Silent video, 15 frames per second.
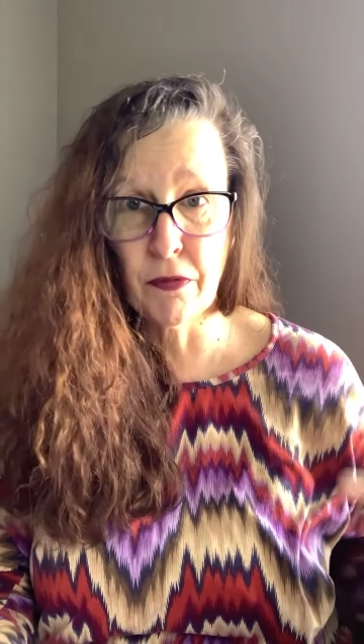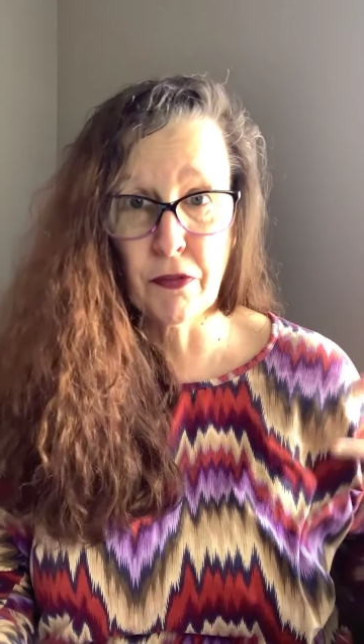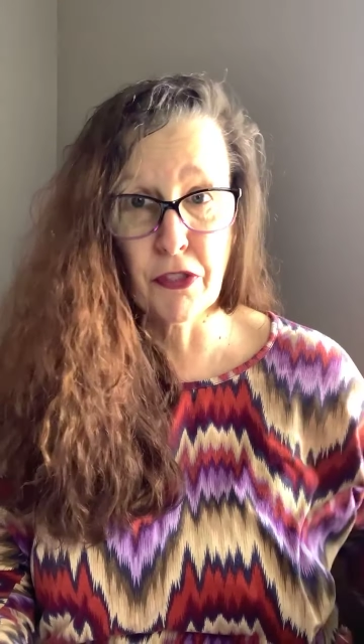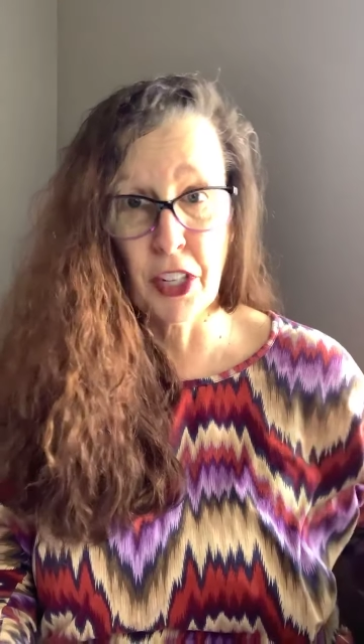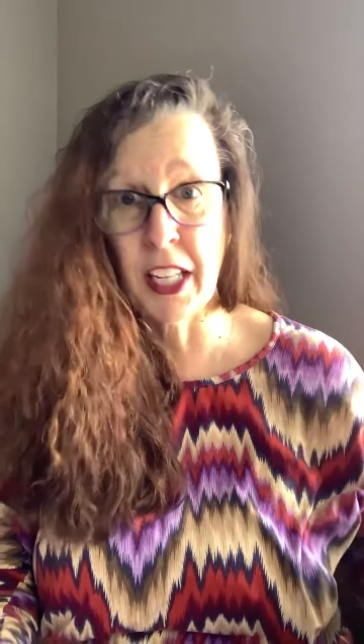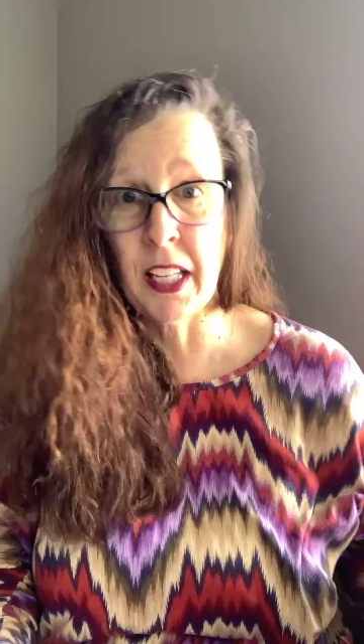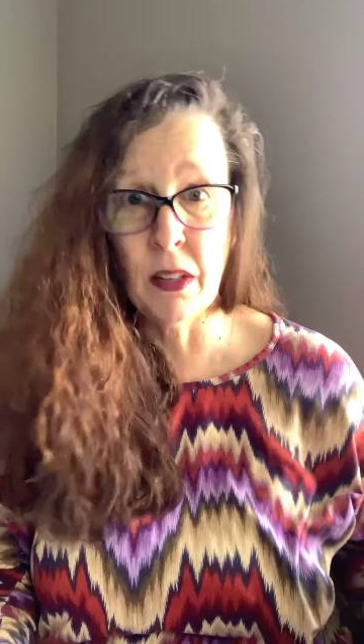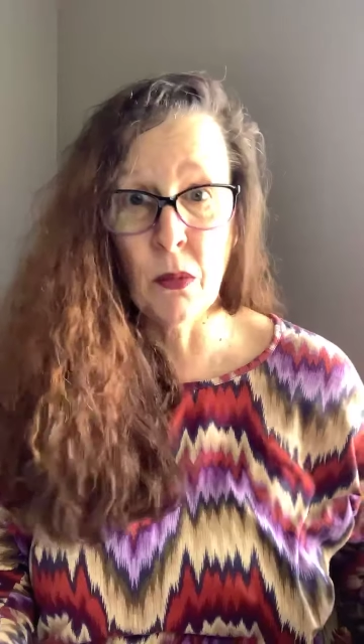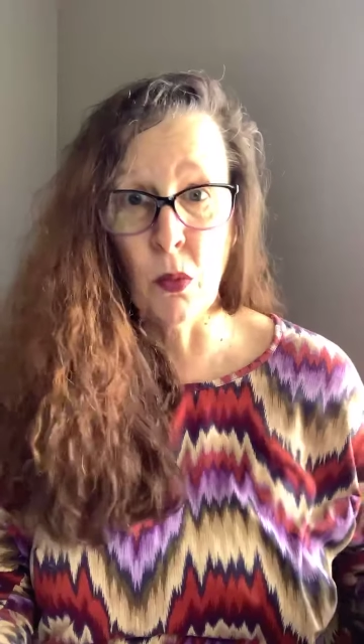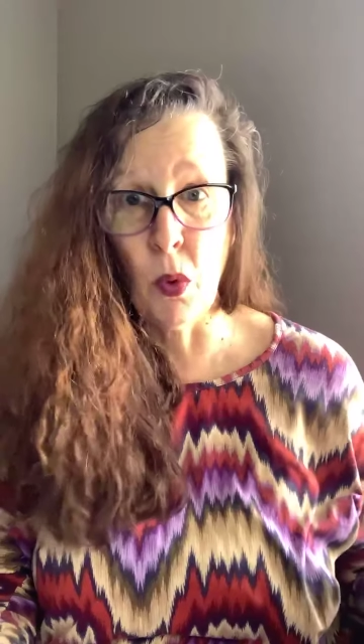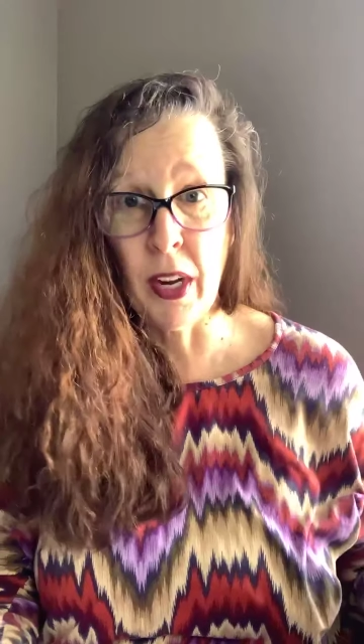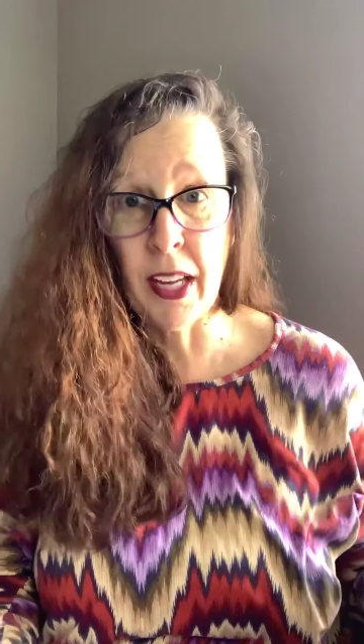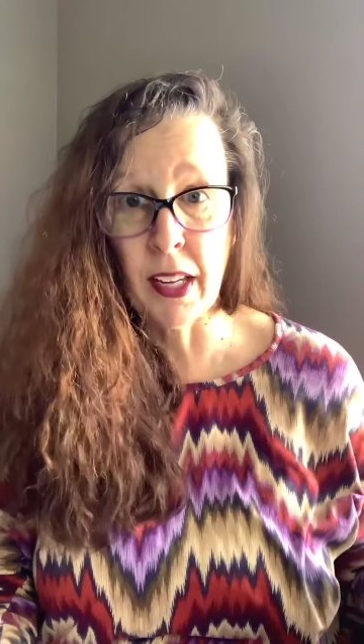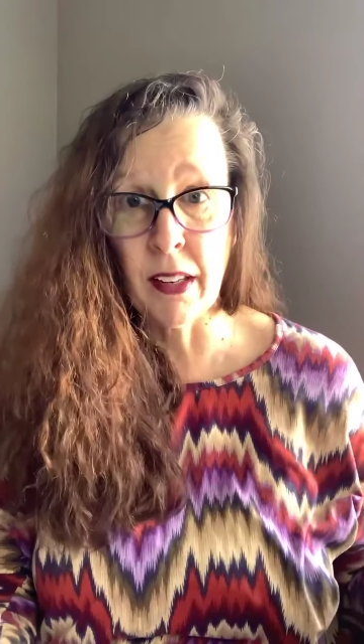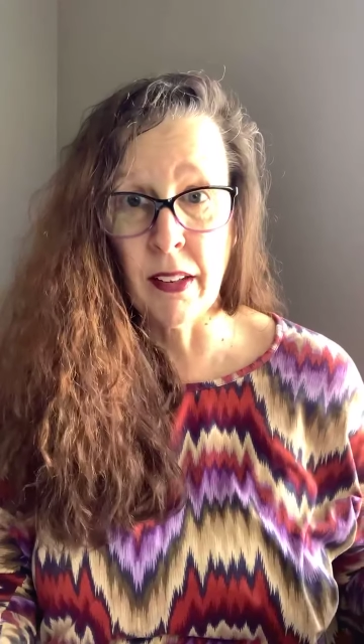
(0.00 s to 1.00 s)
freaking
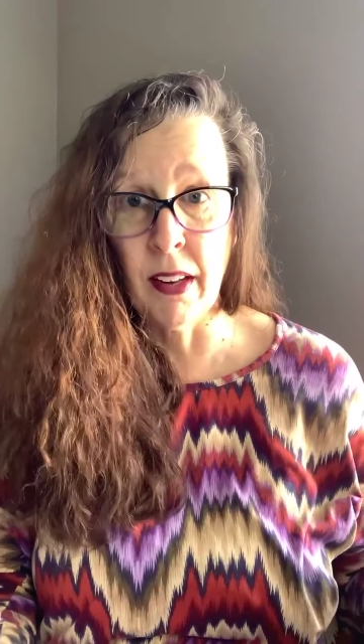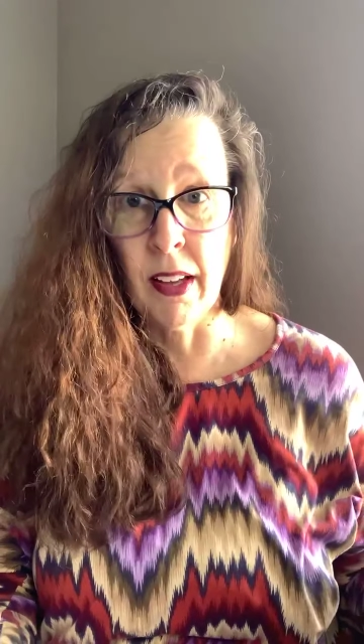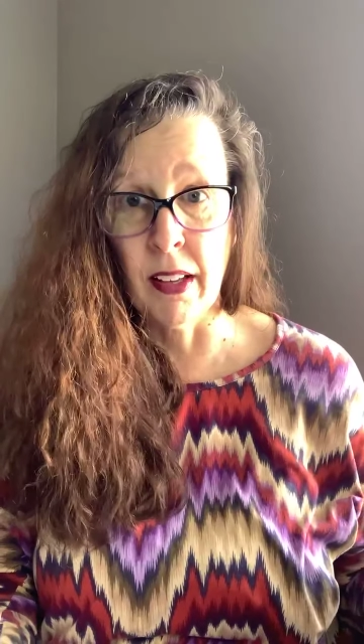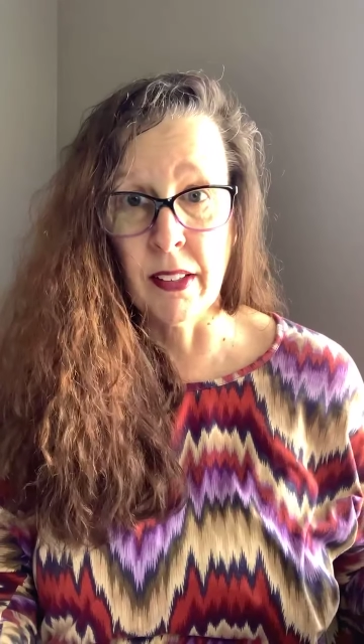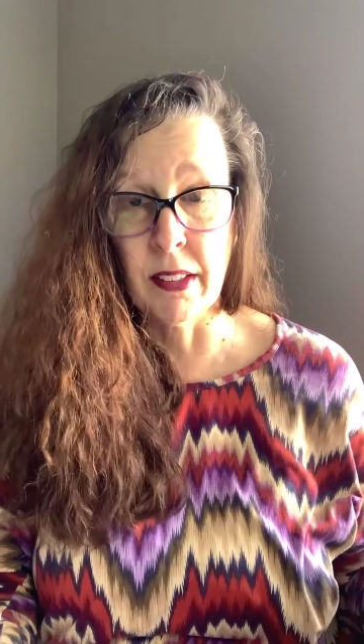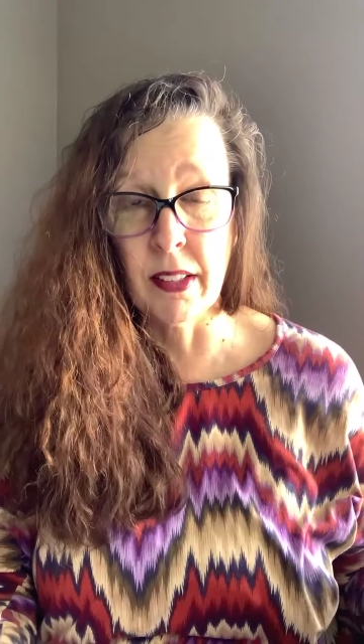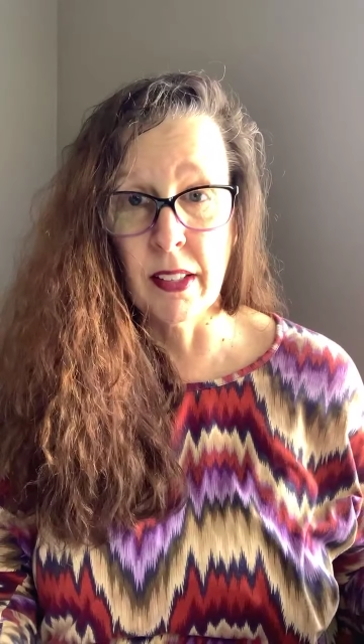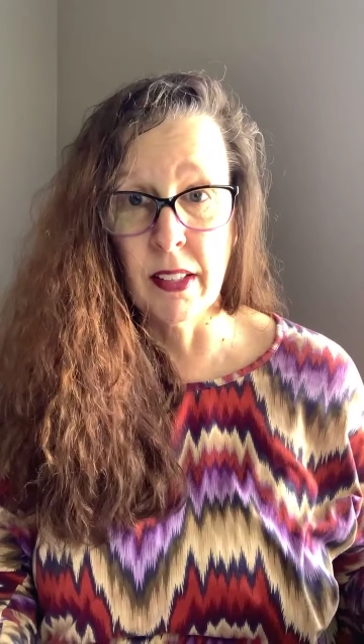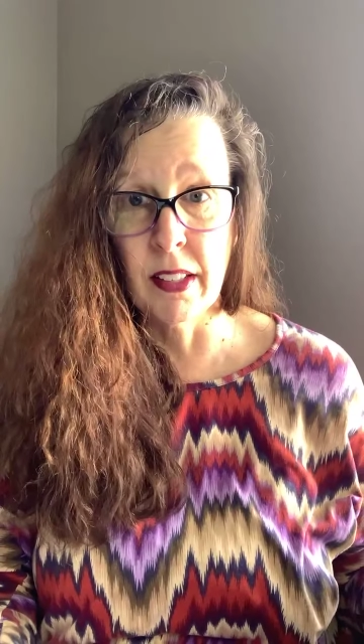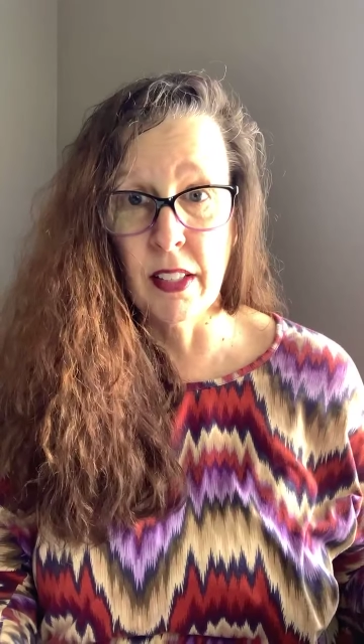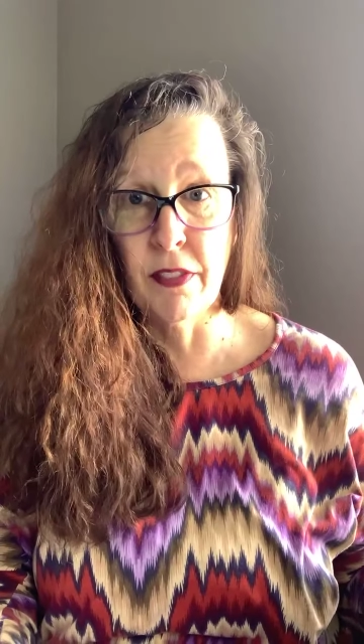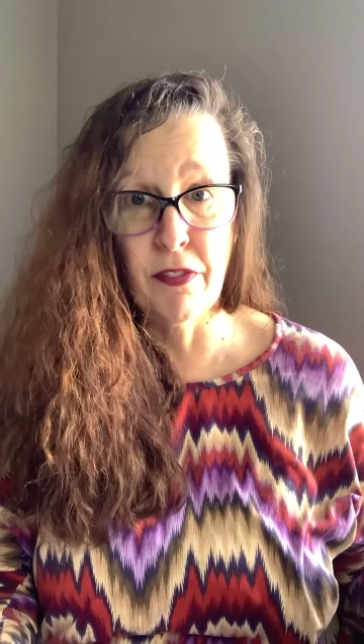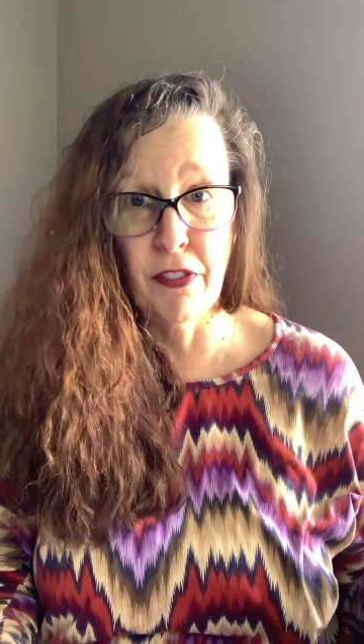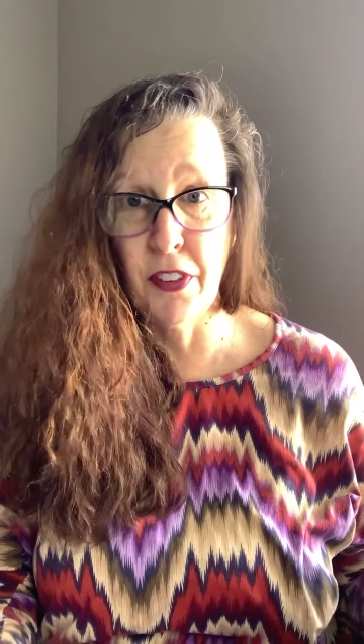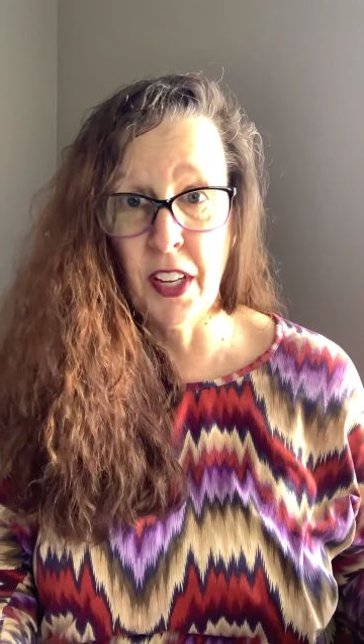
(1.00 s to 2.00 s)
weakness, this
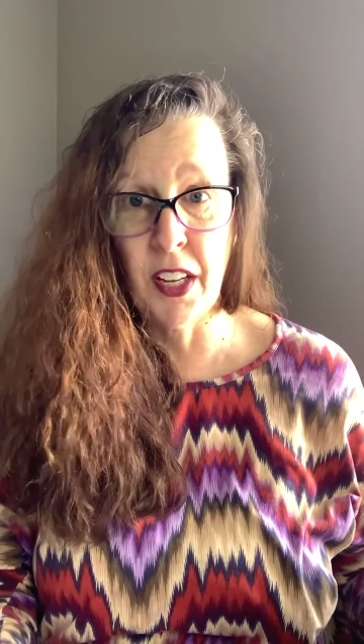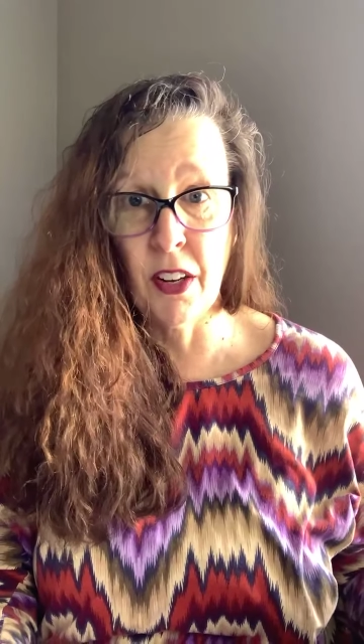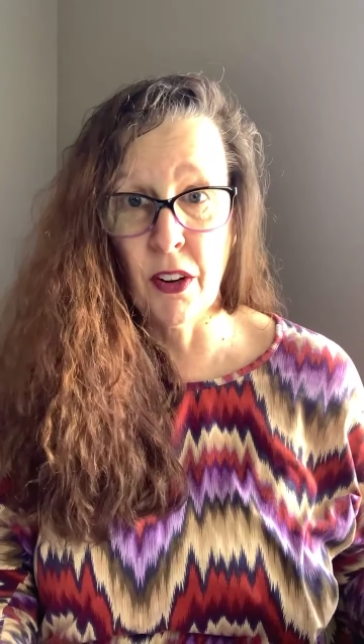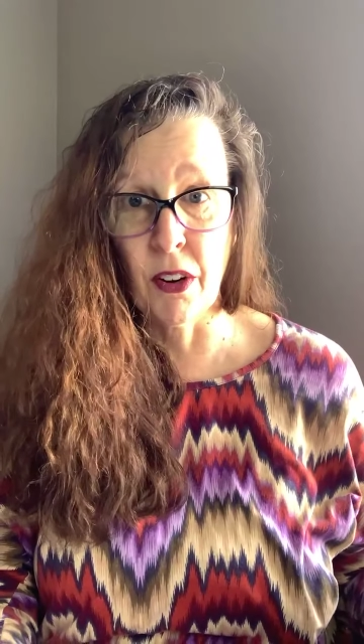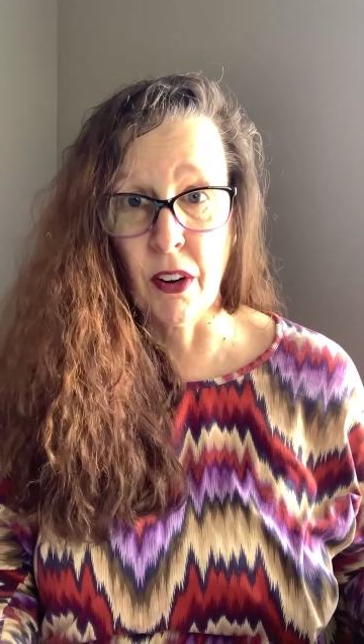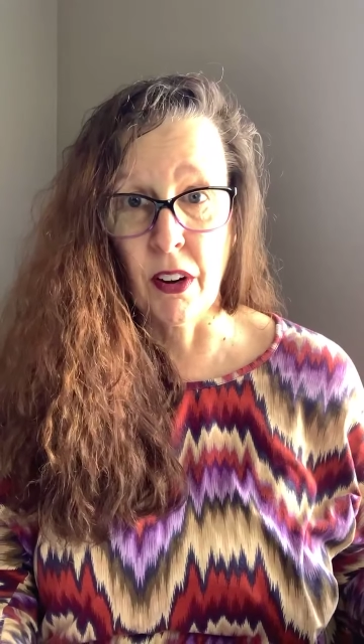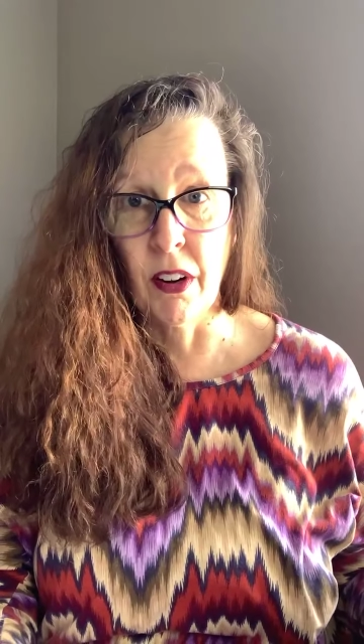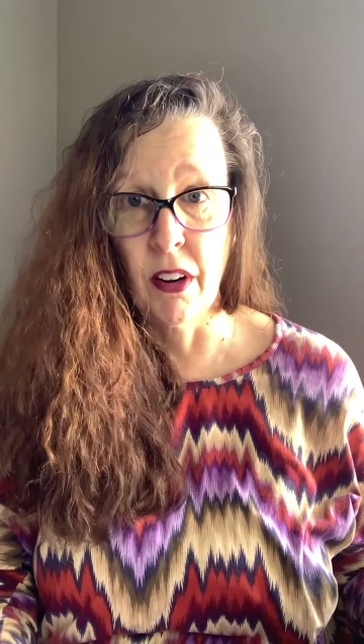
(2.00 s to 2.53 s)
fear.